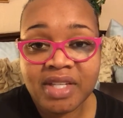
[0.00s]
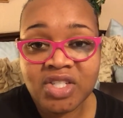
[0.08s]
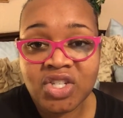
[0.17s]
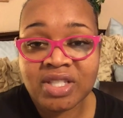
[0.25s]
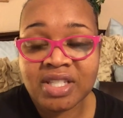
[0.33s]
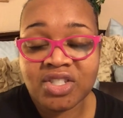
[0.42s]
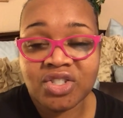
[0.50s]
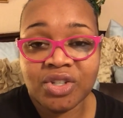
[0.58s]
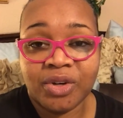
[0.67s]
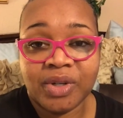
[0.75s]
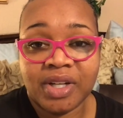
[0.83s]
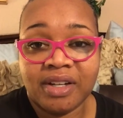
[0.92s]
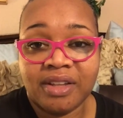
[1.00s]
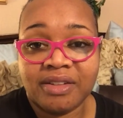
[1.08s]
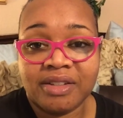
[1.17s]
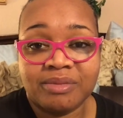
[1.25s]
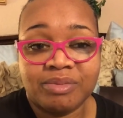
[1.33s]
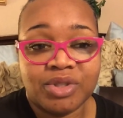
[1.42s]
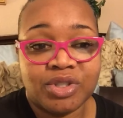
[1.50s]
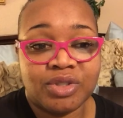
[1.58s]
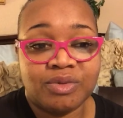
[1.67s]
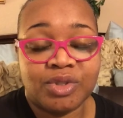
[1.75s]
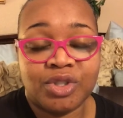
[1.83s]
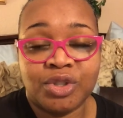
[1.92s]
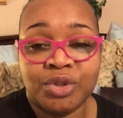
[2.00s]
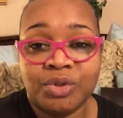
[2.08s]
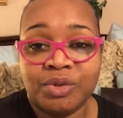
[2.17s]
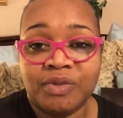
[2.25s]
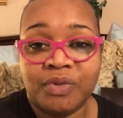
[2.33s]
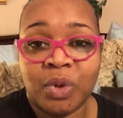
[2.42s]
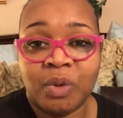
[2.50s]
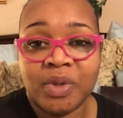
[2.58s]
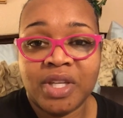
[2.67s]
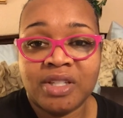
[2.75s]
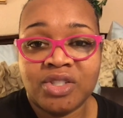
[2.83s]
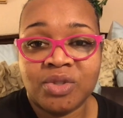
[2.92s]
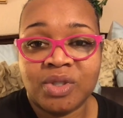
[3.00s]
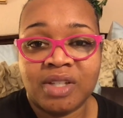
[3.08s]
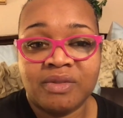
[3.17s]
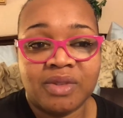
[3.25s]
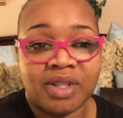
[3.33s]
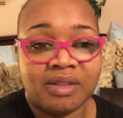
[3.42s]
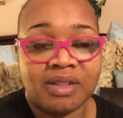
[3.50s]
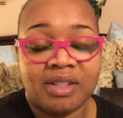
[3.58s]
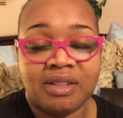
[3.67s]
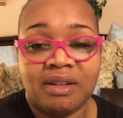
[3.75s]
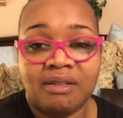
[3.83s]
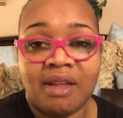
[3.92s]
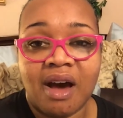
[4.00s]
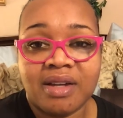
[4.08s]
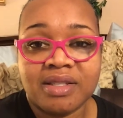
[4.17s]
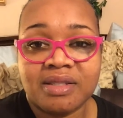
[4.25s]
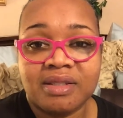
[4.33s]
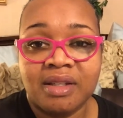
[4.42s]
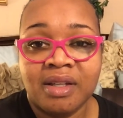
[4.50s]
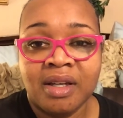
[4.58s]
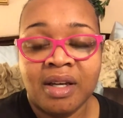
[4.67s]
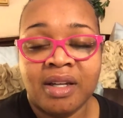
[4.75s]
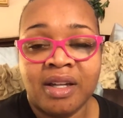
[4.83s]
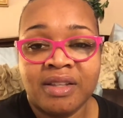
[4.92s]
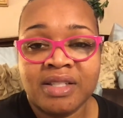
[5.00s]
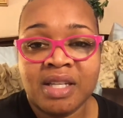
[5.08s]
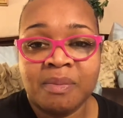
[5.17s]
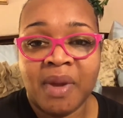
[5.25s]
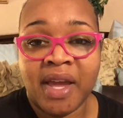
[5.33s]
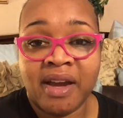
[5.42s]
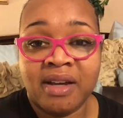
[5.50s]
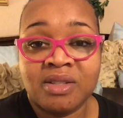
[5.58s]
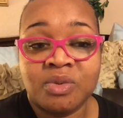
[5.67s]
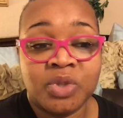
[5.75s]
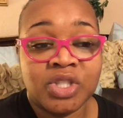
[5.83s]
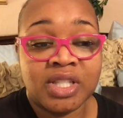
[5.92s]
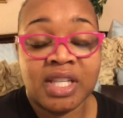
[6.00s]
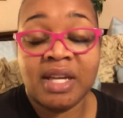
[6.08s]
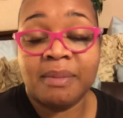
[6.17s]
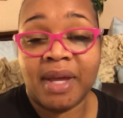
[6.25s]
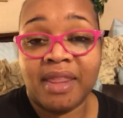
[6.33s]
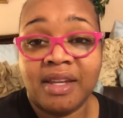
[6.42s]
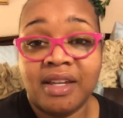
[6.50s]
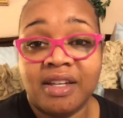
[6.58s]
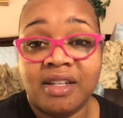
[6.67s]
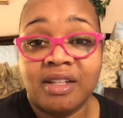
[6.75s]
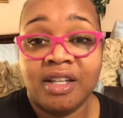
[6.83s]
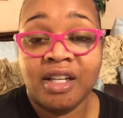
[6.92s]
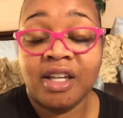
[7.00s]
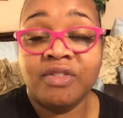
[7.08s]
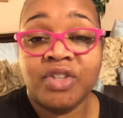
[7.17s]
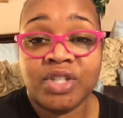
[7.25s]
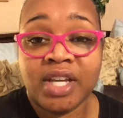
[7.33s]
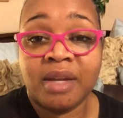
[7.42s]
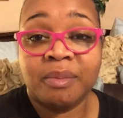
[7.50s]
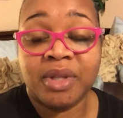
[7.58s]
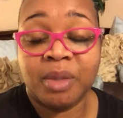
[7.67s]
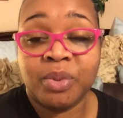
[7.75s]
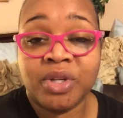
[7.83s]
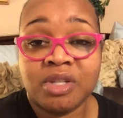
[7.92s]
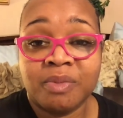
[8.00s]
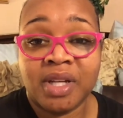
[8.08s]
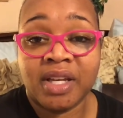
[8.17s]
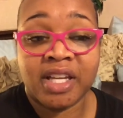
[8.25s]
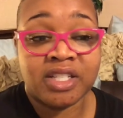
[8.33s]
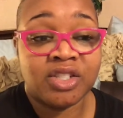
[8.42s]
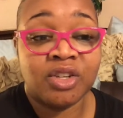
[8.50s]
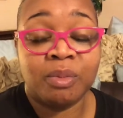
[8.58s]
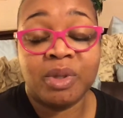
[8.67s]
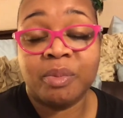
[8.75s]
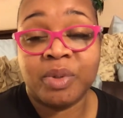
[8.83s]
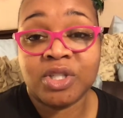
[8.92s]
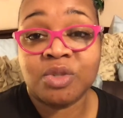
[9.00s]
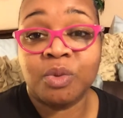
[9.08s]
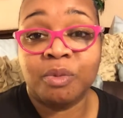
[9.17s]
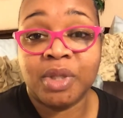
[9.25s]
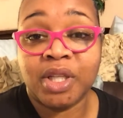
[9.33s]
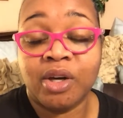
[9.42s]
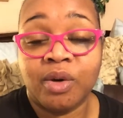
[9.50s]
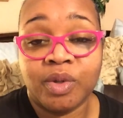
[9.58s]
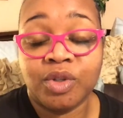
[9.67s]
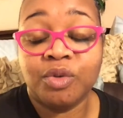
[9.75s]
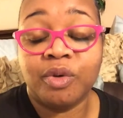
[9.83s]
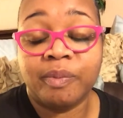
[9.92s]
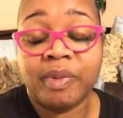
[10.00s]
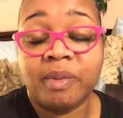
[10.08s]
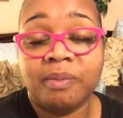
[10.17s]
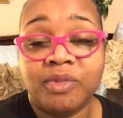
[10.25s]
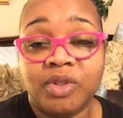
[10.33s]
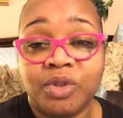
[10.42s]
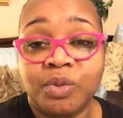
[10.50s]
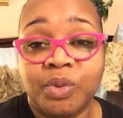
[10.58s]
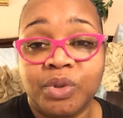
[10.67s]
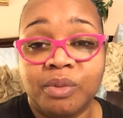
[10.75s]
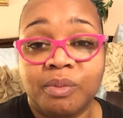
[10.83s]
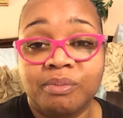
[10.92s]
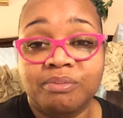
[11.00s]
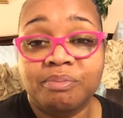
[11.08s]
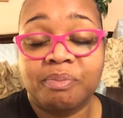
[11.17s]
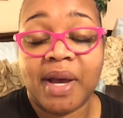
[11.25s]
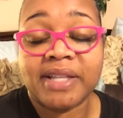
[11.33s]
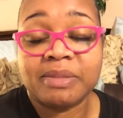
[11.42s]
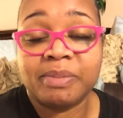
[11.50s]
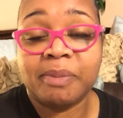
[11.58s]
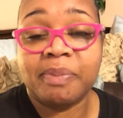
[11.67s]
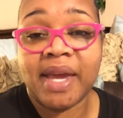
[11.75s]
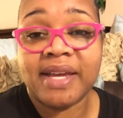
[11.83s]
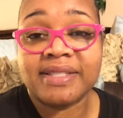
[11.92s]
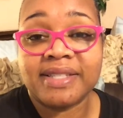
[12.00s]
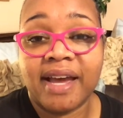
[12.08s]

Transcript: she said, in another 2 to 4 weeks, you could have, lost another 10 pounds, which then by then, if you're taking blood pressure medication, your blood pressure will be low and you will possibly pass